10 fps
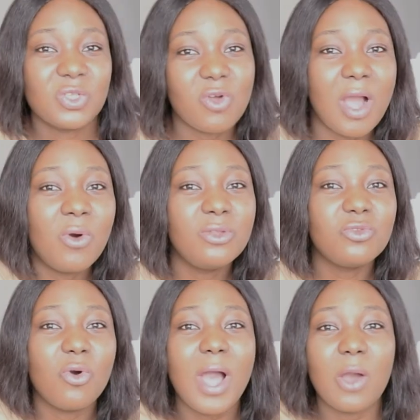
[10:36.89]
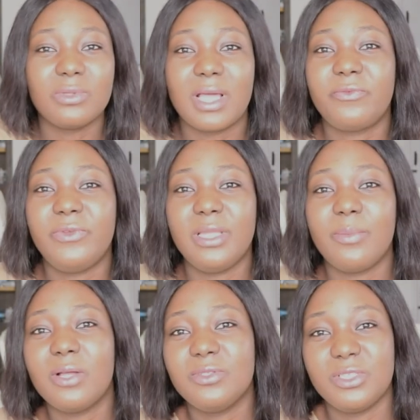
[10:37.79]
So I want to know how I feel
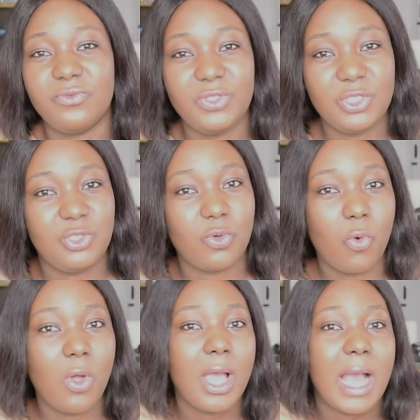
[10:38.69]
about this video.